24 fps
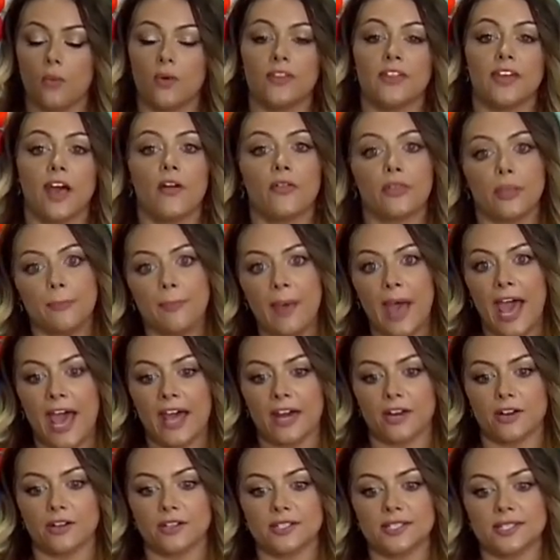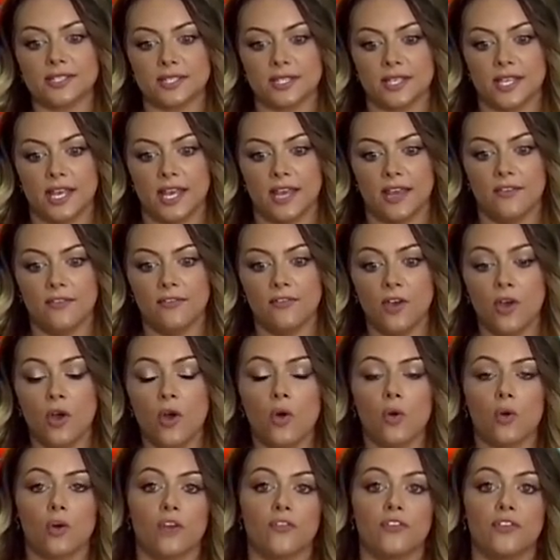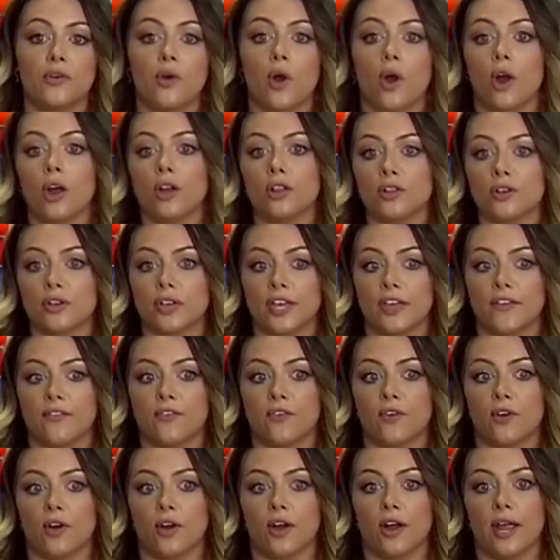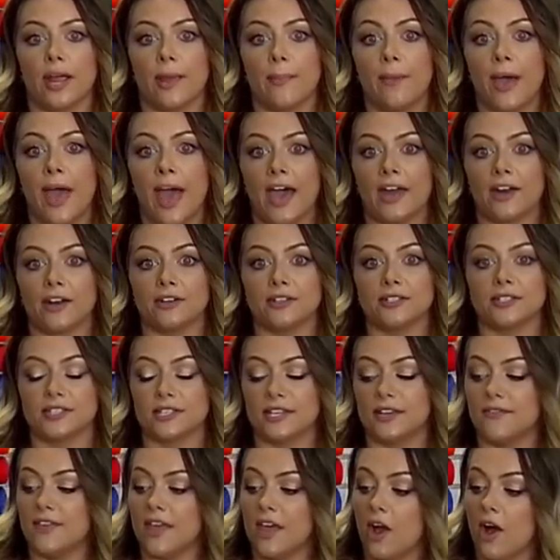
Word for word: without the pattern sleeve, or if you are looking for a pattern sleeve,